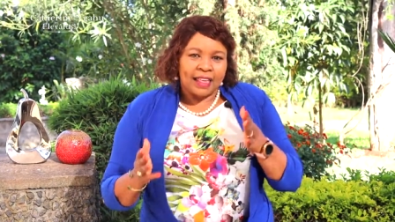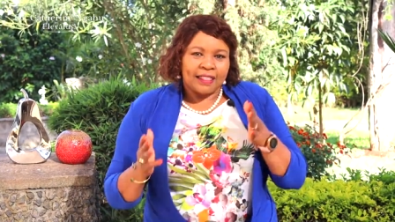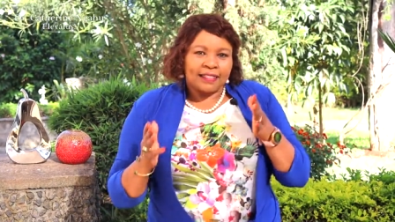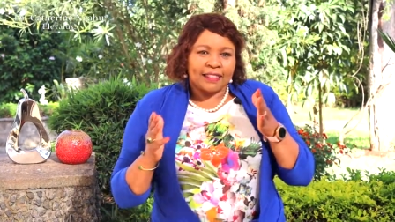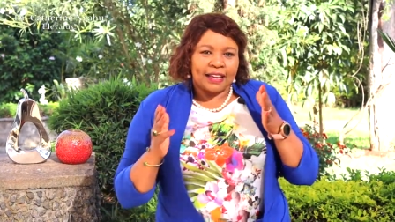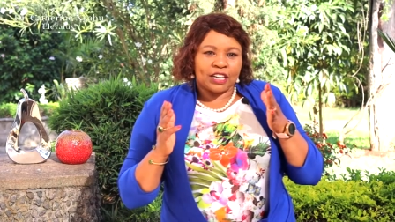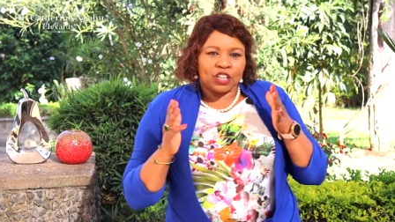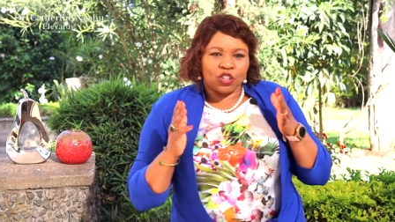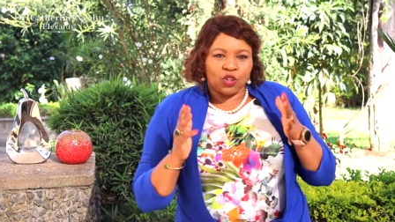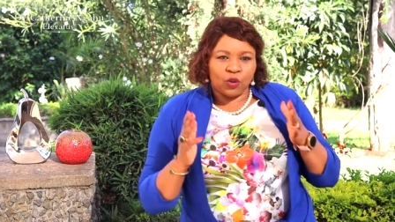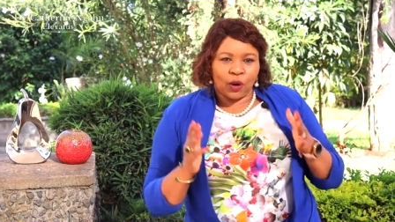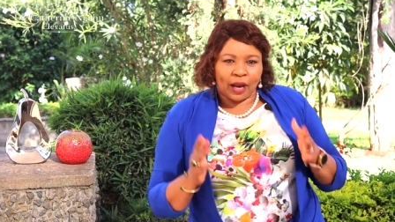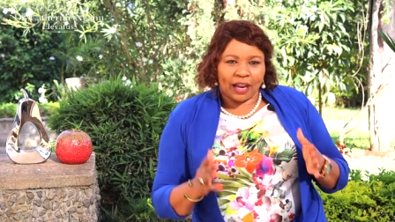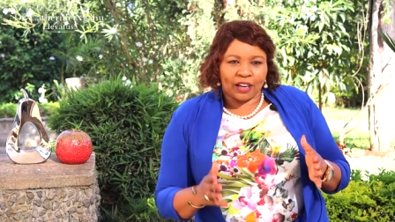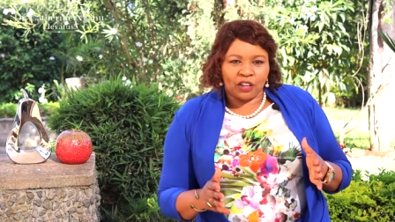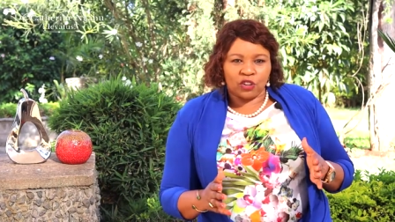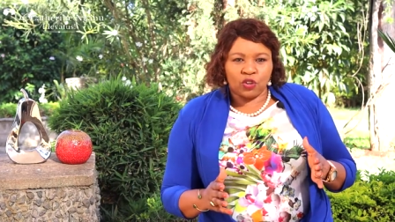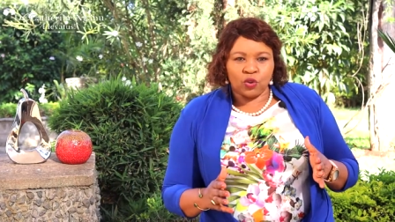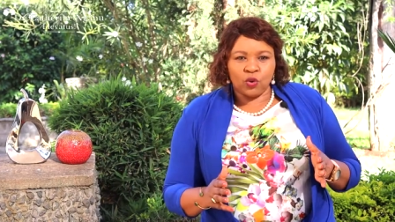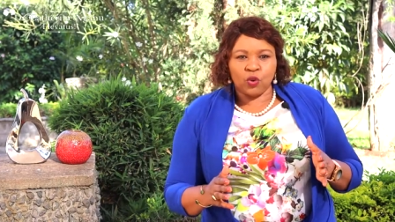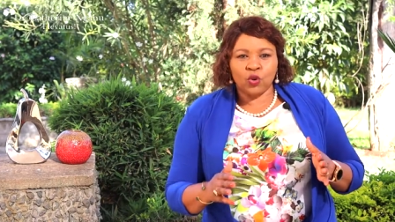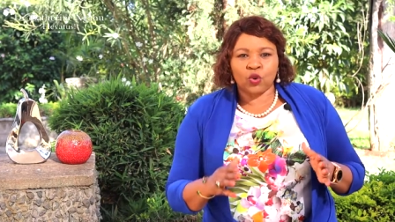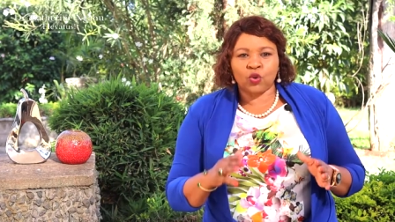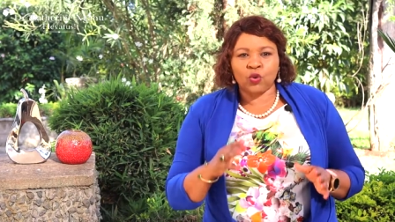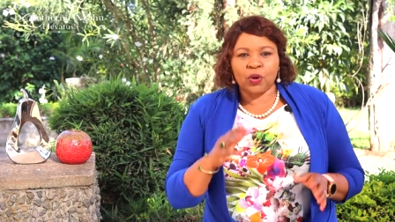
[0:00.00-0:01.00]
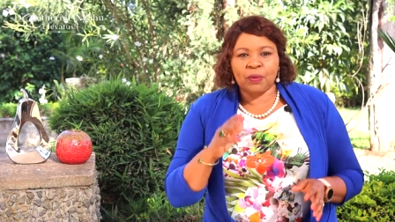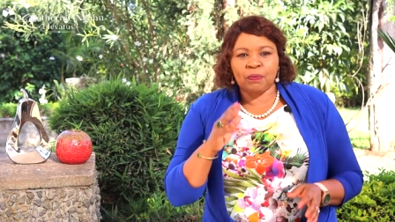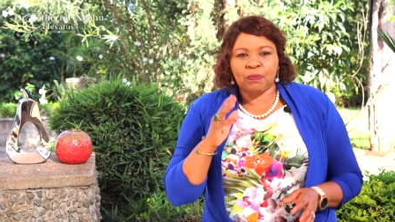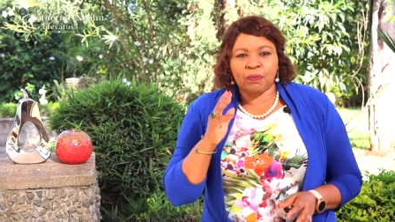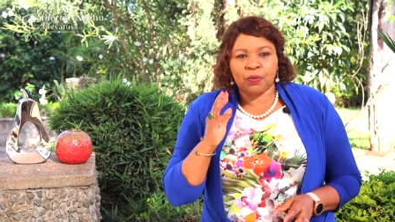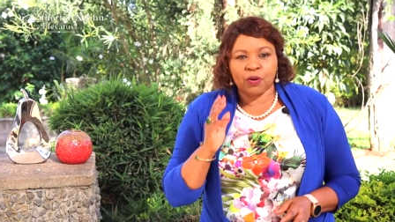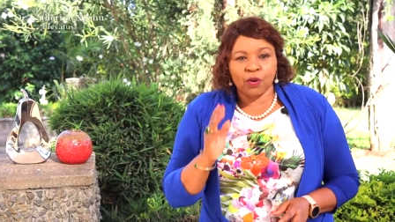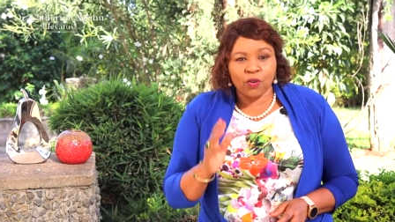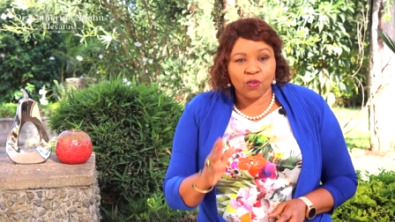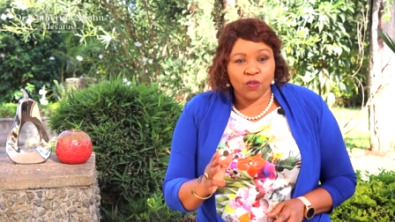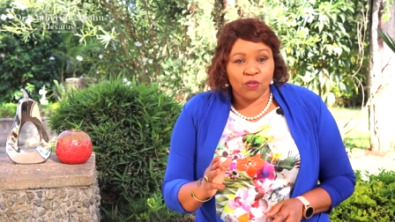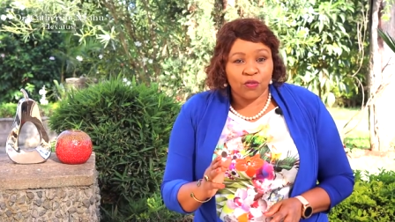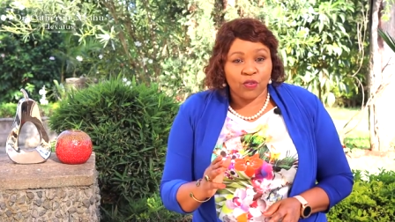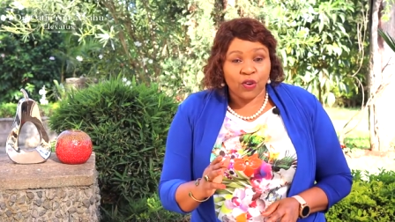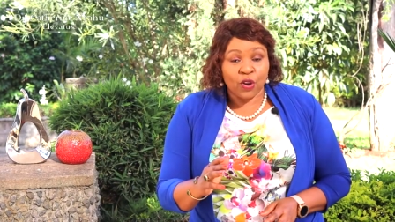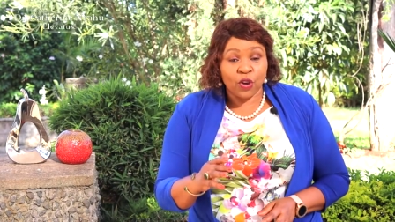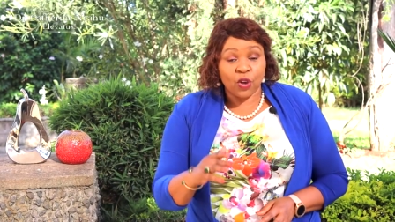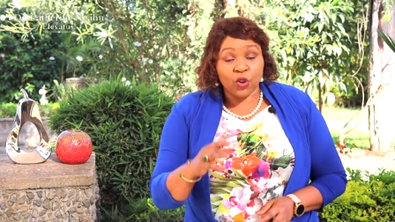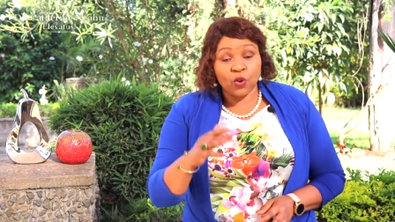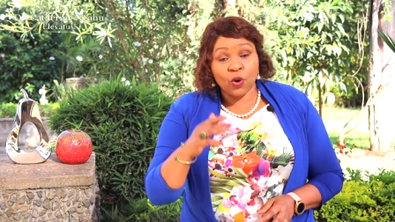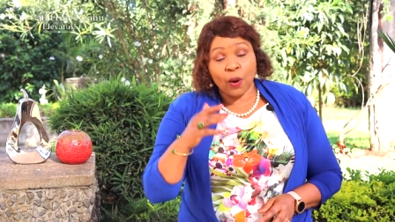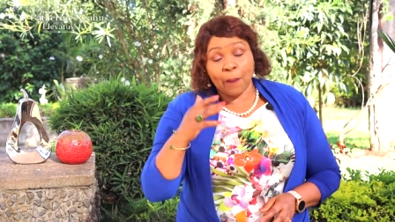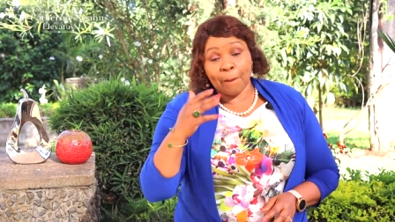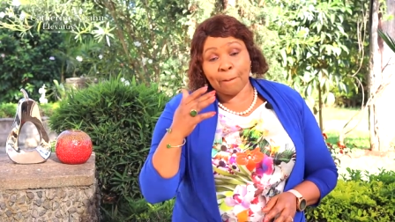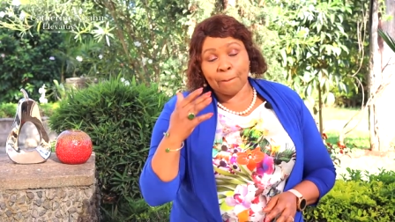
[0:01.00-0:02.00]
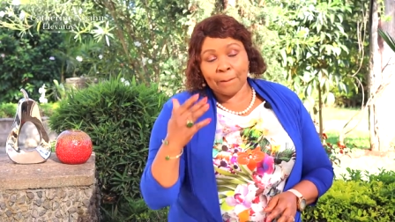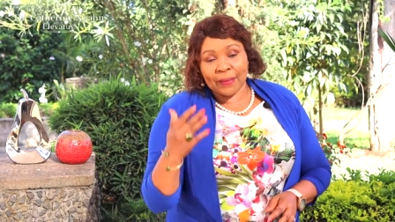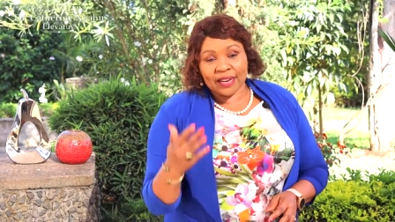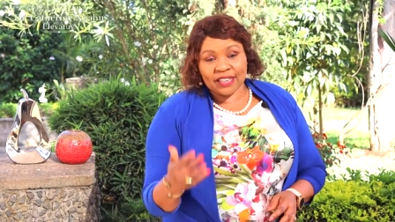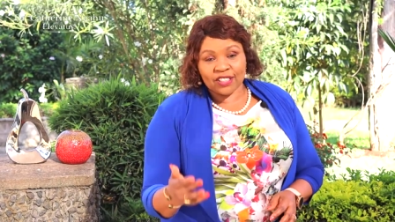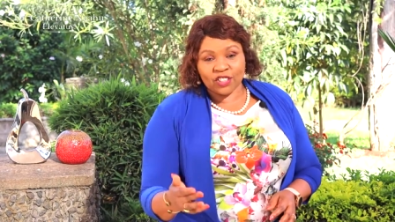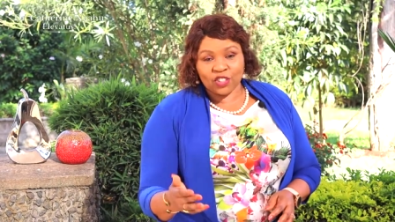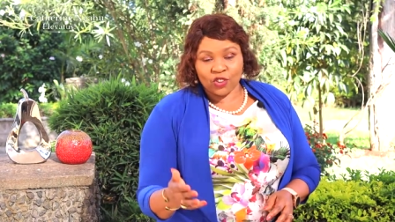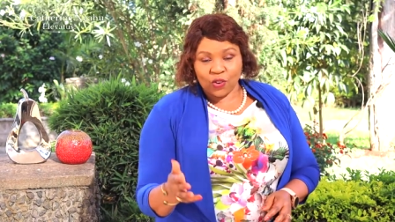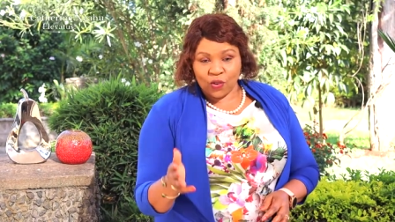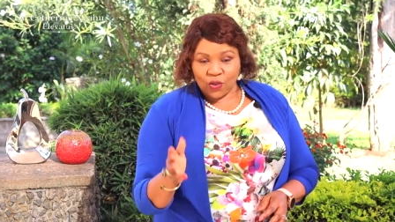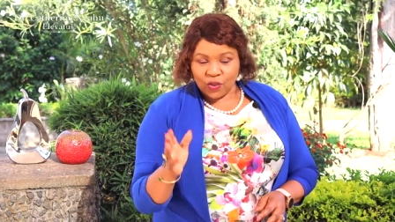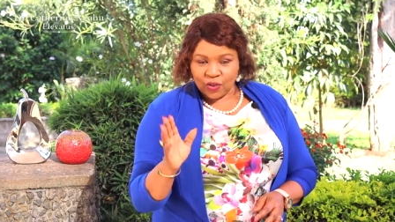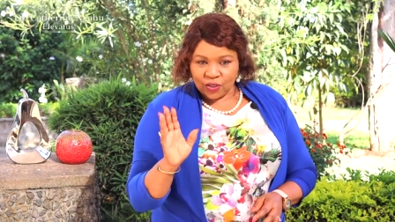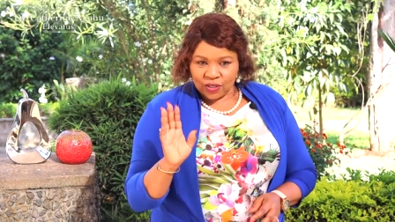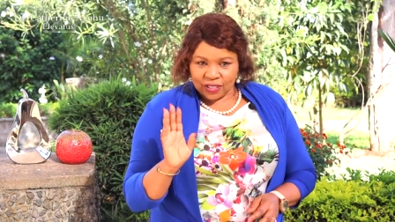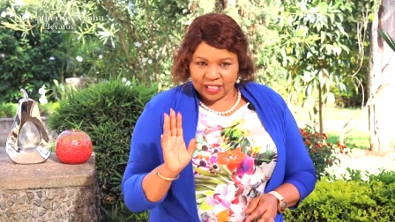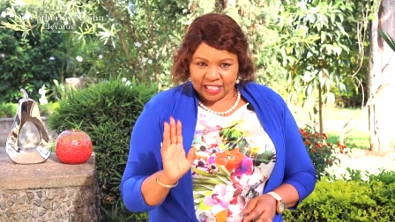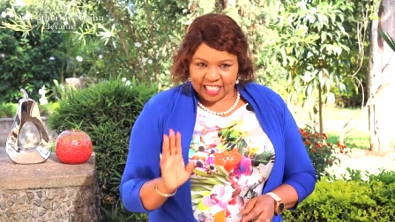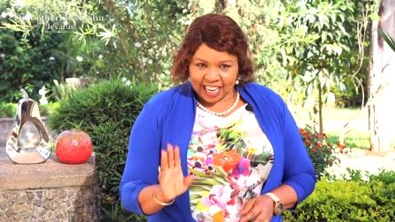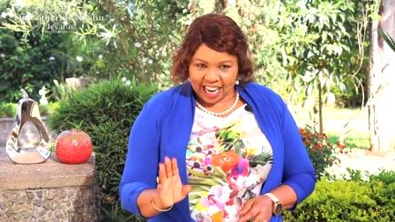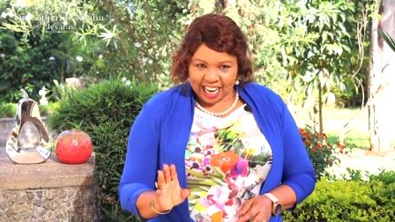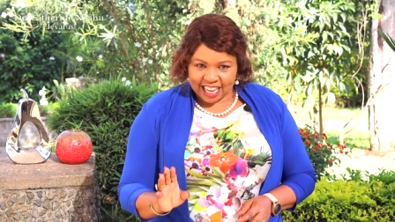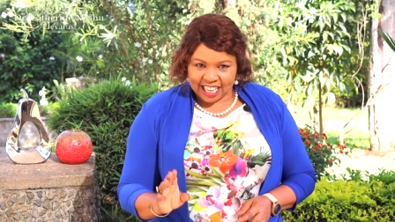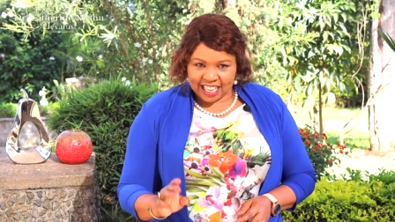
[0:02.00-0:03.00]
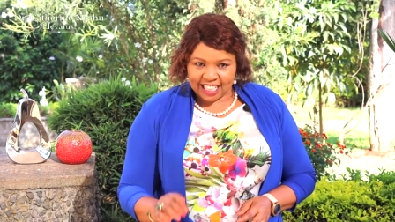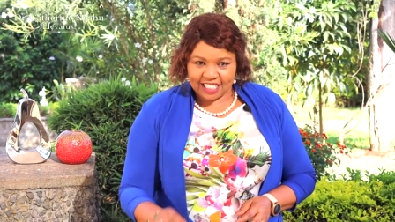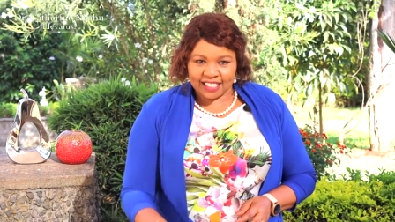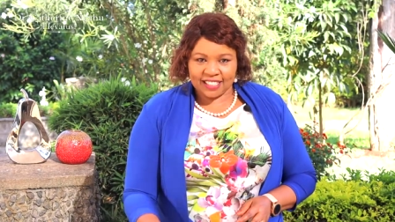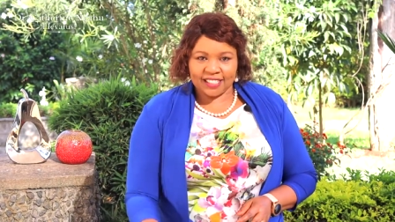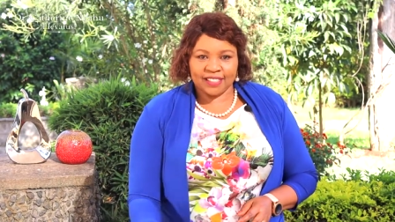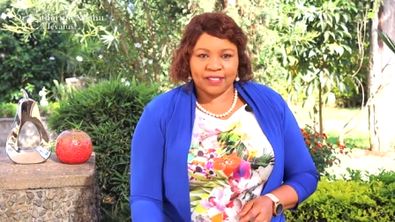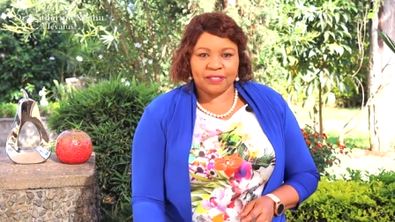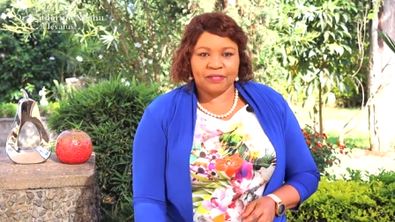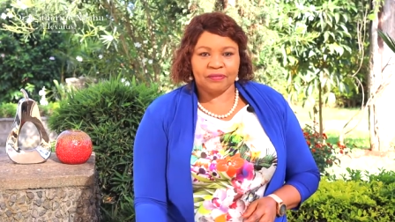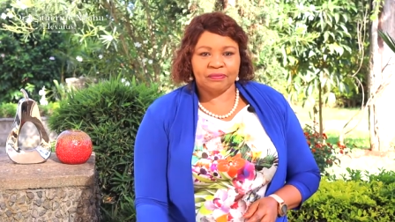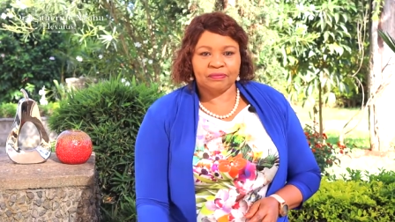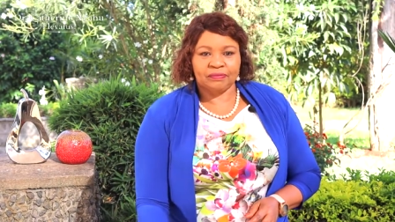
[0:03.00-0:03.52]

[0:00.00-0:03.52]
that you can do to improve your mental diet.